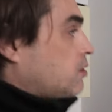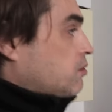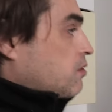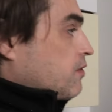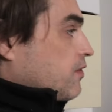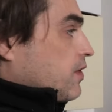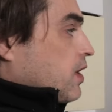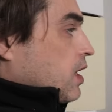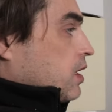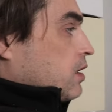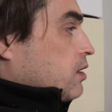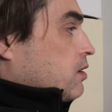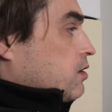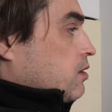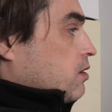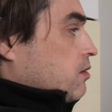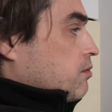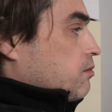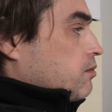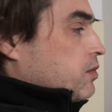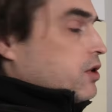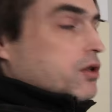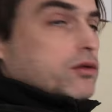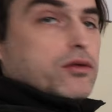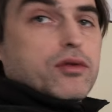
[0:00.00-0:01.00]
So we've
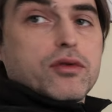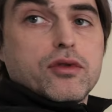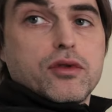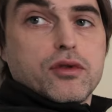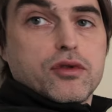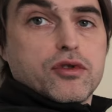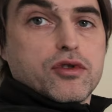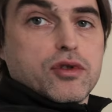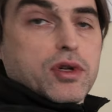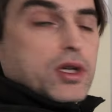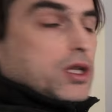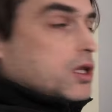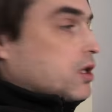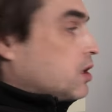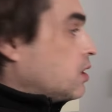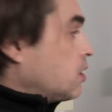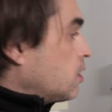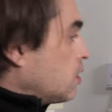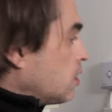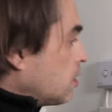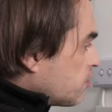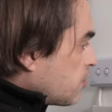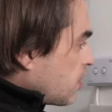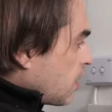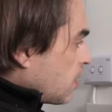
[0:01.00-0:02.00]
got blue to
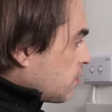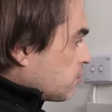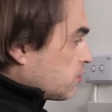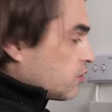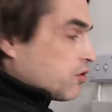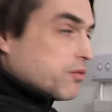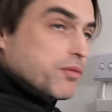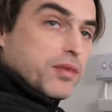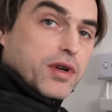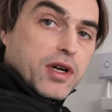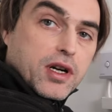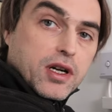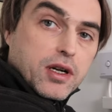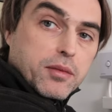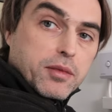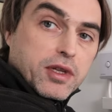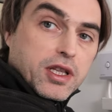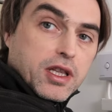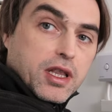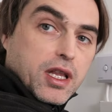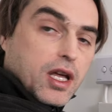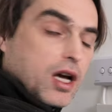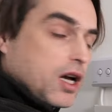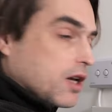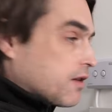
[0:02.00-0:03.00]
neutral, brown to
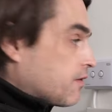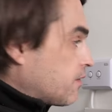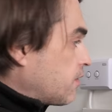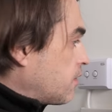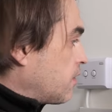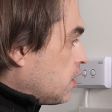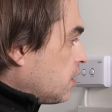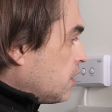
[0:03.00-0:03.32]
permanent life,